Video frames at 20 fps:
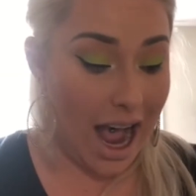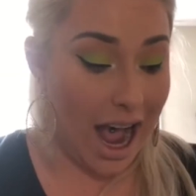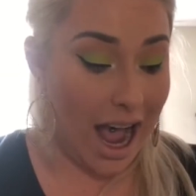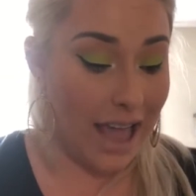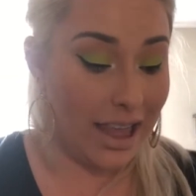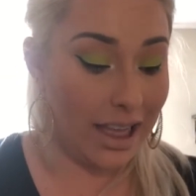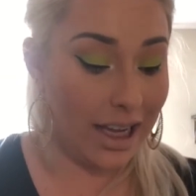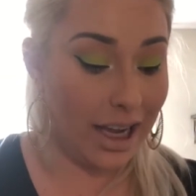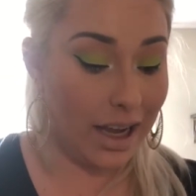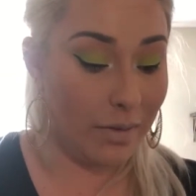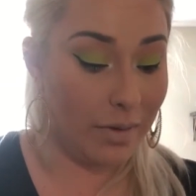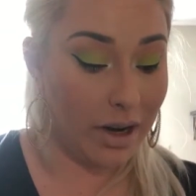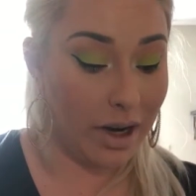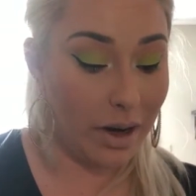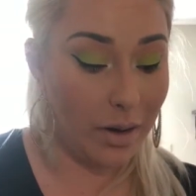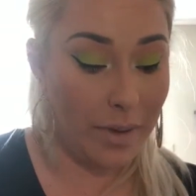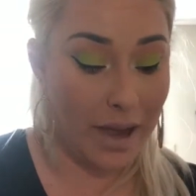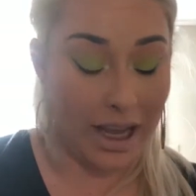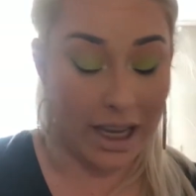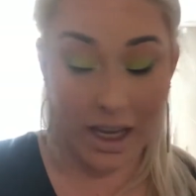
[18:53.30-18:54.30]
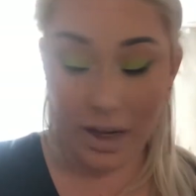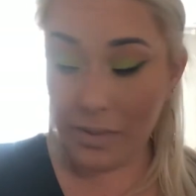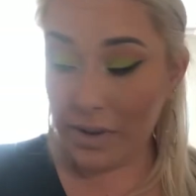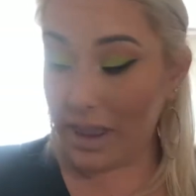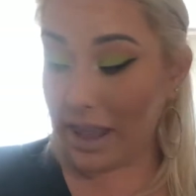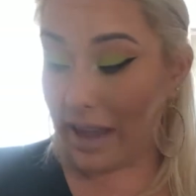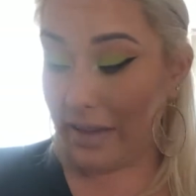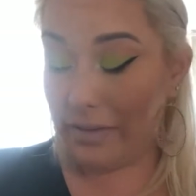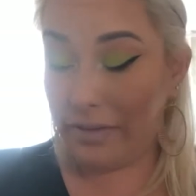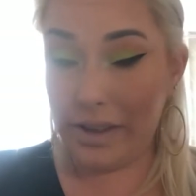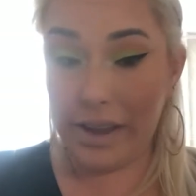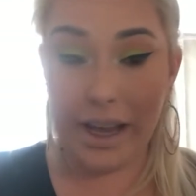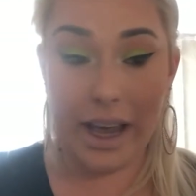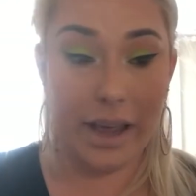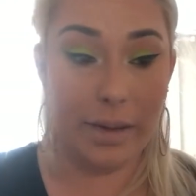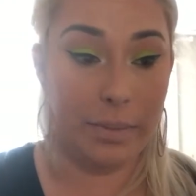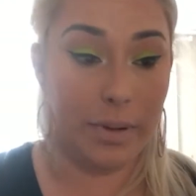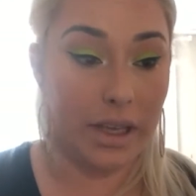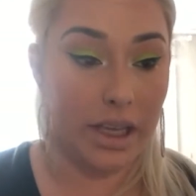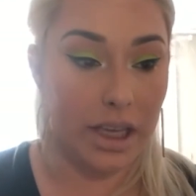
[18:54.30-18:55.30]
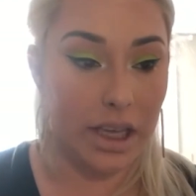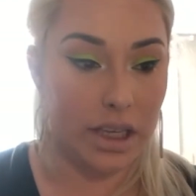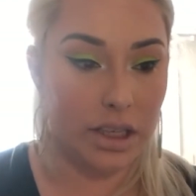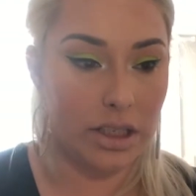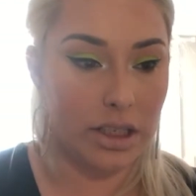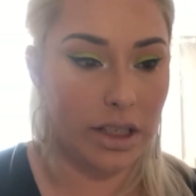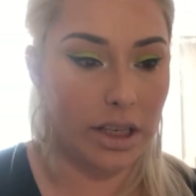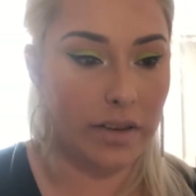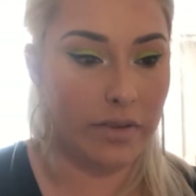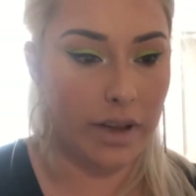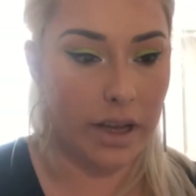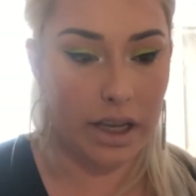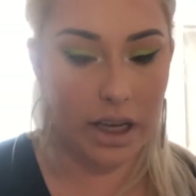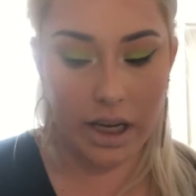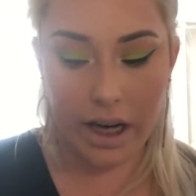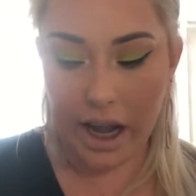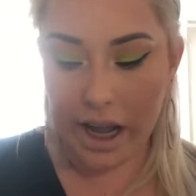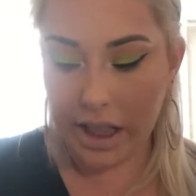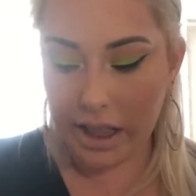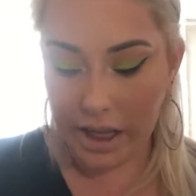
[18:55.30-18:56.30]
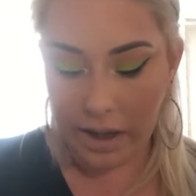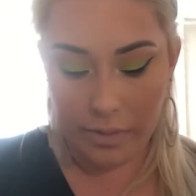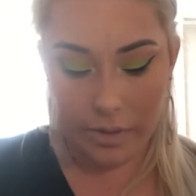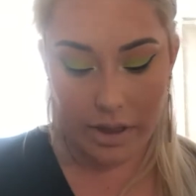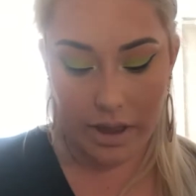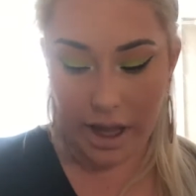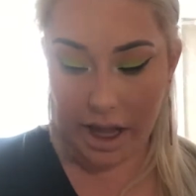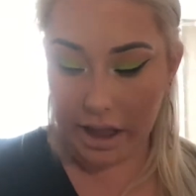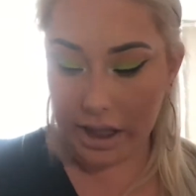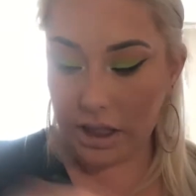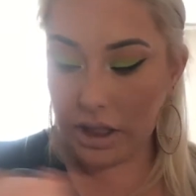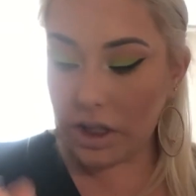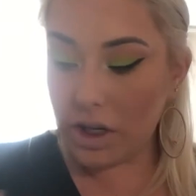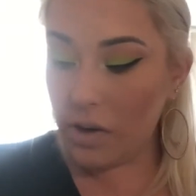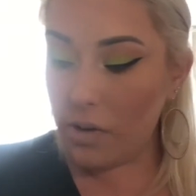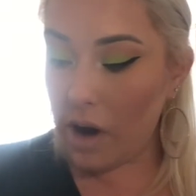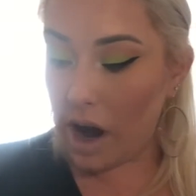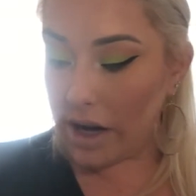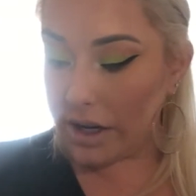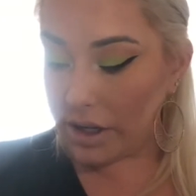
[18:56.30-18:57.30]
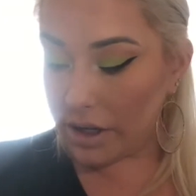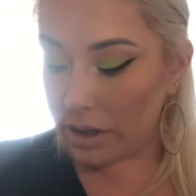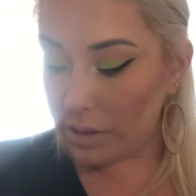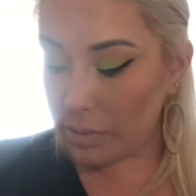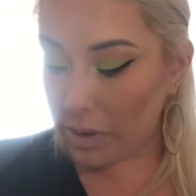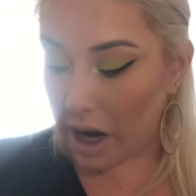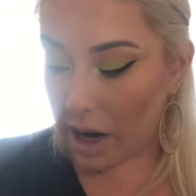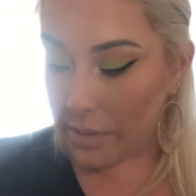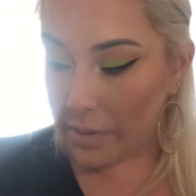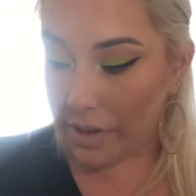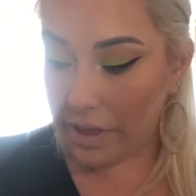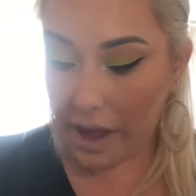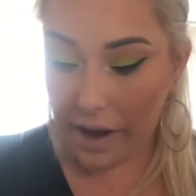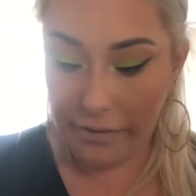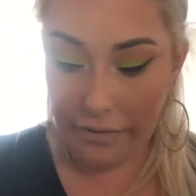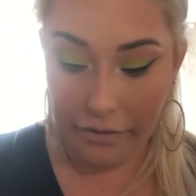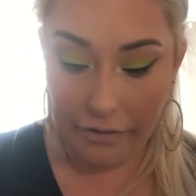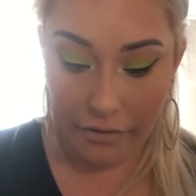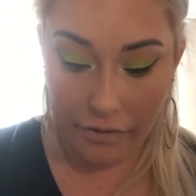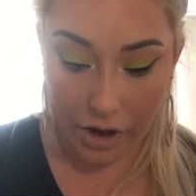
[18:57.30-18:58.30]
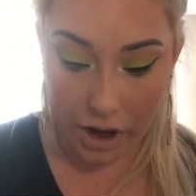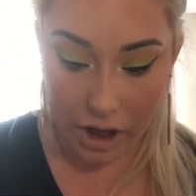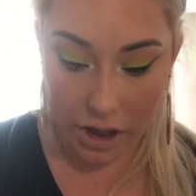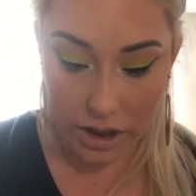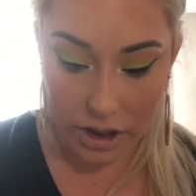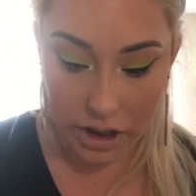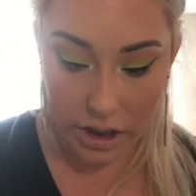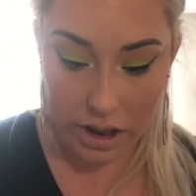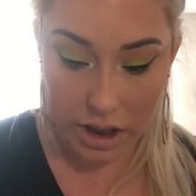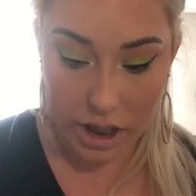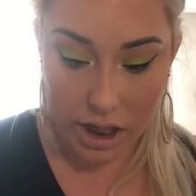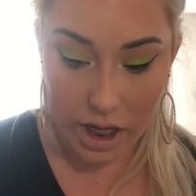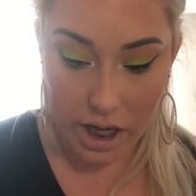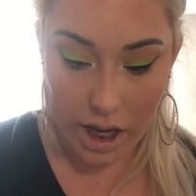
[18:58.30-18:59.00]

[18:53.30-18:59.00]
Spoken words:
I think I want to go back in with that VIP and see if I can highlight with that. Let's go under the brow with that first.